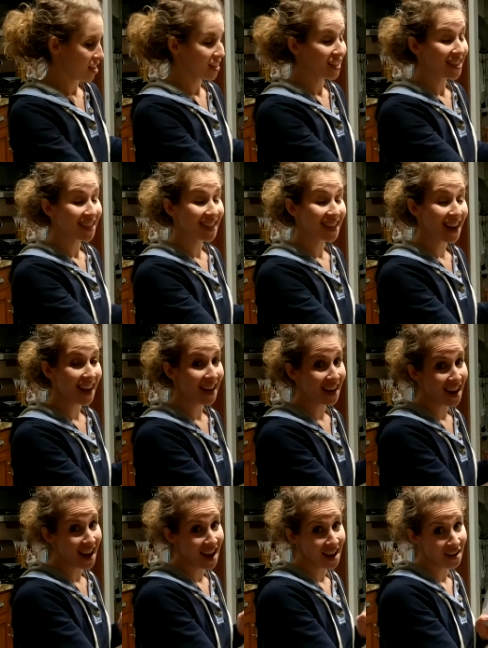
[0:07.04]
steak
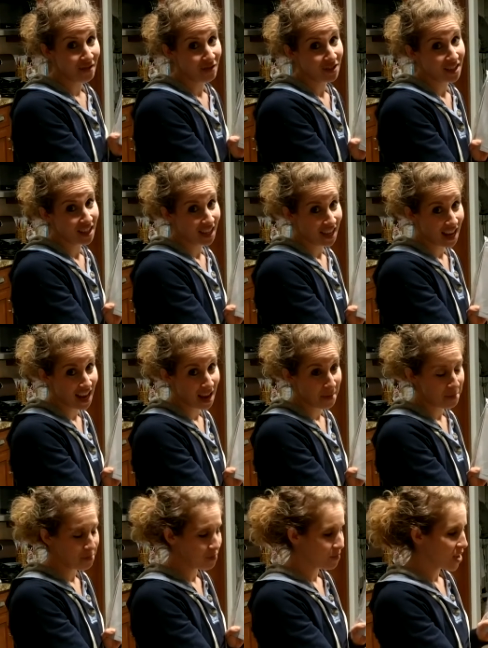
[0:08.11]
knives that
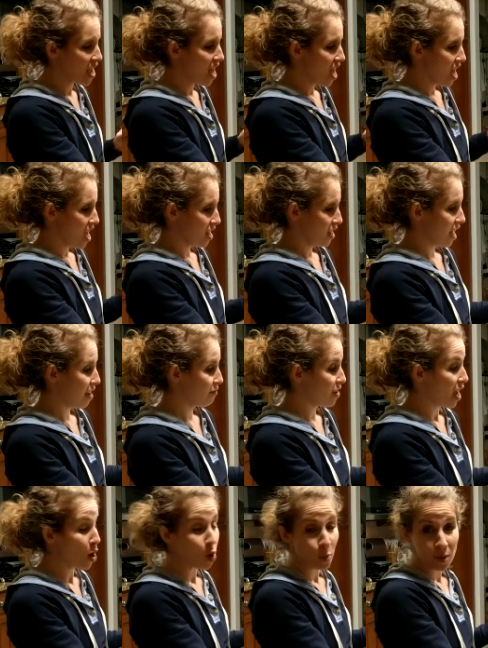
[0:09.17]
came. Have
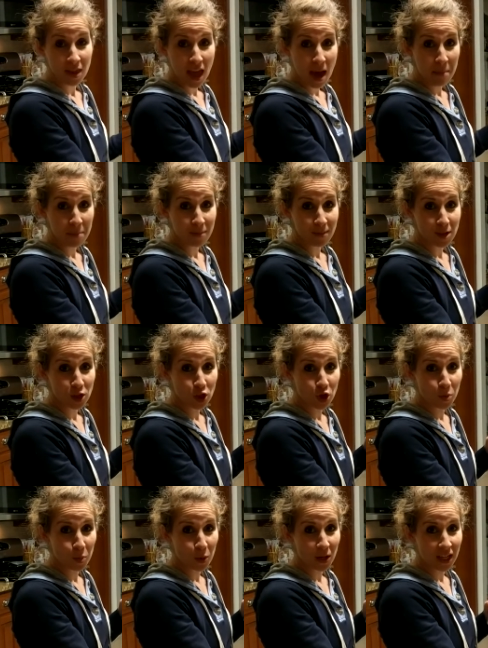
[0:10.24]
not opened them,
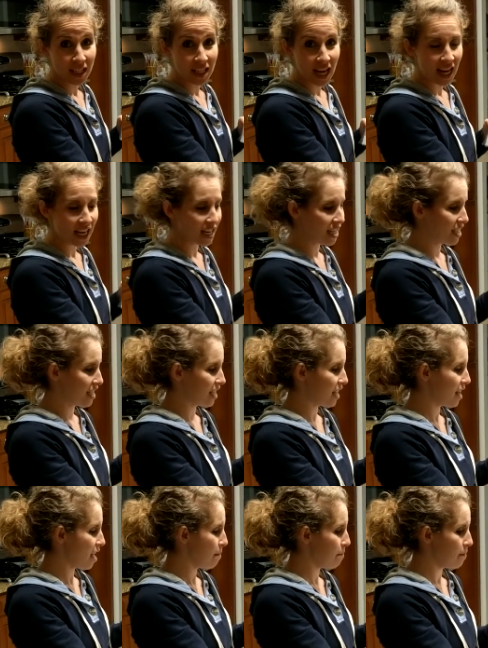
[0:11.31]
super excited to see
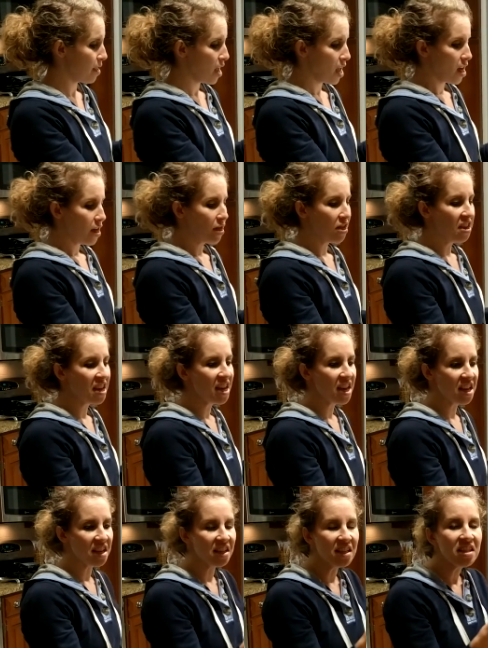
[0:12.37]
them.
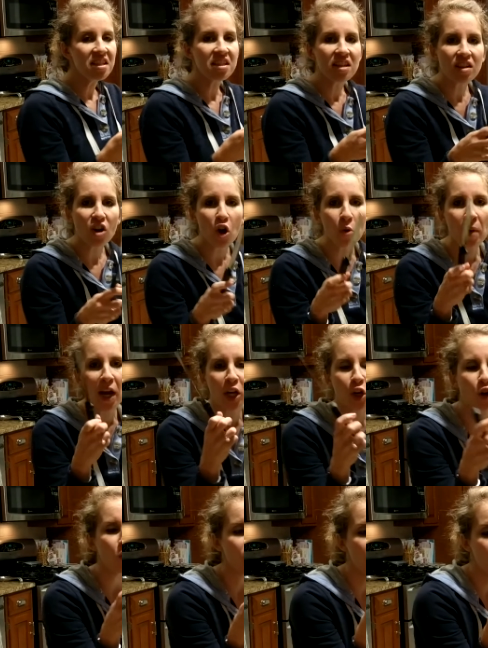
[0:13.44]
These are my
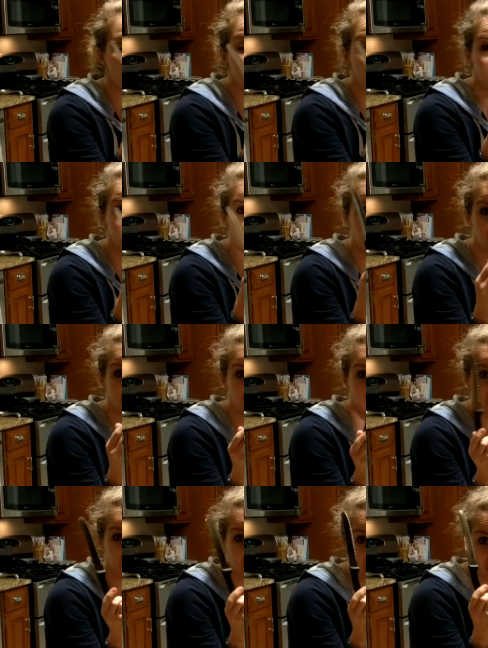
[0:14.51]
current
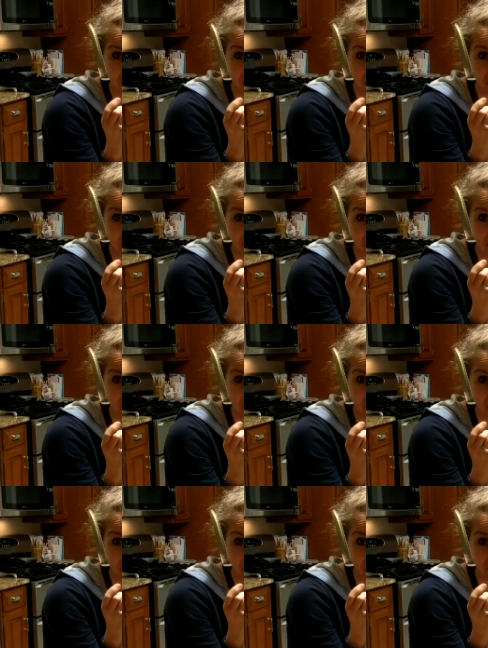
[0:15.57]
ones.